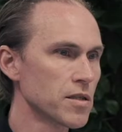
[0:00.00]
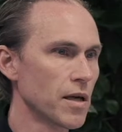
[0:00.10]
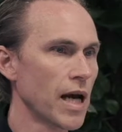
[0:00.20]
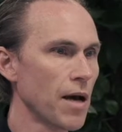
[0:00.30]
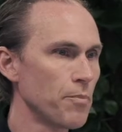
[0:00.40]

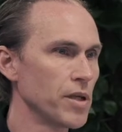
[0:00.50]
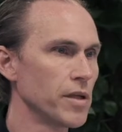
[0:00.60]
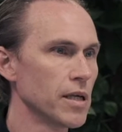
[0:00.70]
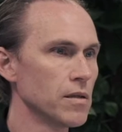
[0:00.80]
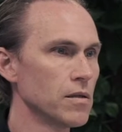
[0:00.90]
happened
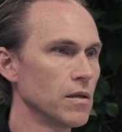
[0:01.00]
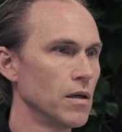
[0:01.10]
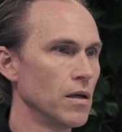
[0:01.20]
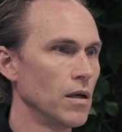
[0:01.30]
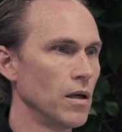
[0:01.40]
then
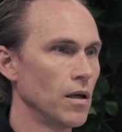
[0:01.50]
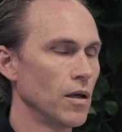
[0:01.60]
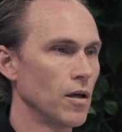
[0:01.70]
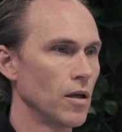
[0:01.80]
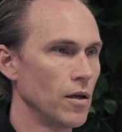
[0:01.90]

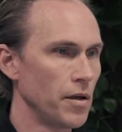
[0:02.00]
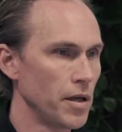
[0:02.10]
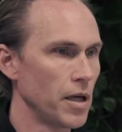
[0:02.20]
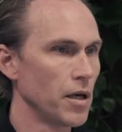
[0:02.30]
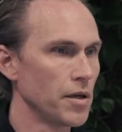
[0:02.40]

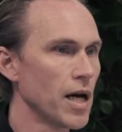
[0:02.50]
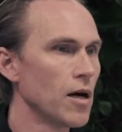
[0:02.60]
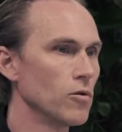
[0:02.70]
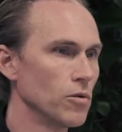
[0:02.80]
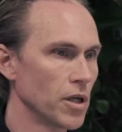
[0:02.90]

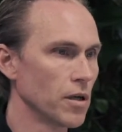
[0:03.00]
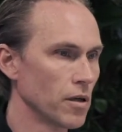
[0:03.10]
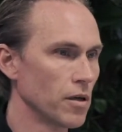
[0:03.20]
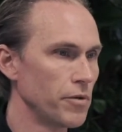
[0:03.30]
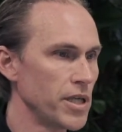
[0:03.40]
now,
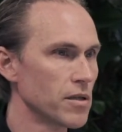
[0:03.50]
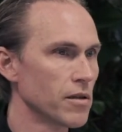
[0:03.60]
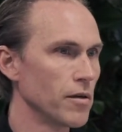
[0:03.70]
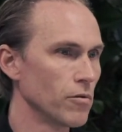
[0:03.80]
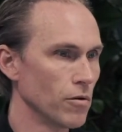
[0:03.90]

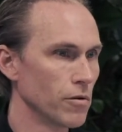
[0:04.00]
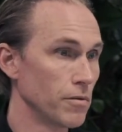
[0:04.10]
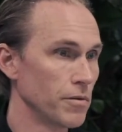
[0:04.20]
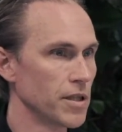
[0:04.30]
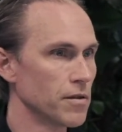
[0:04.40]
recently,
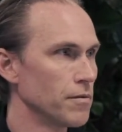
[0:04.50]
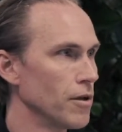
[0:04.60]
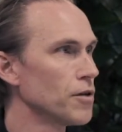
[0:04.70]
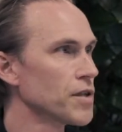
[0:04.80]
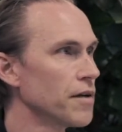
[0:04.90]
or
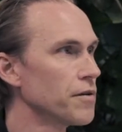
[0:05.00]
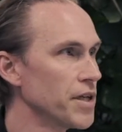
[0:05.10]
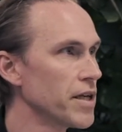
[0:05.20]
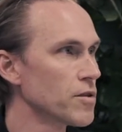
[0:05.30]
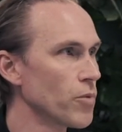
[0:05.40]
last 100
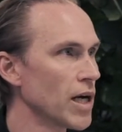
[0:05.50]
years, we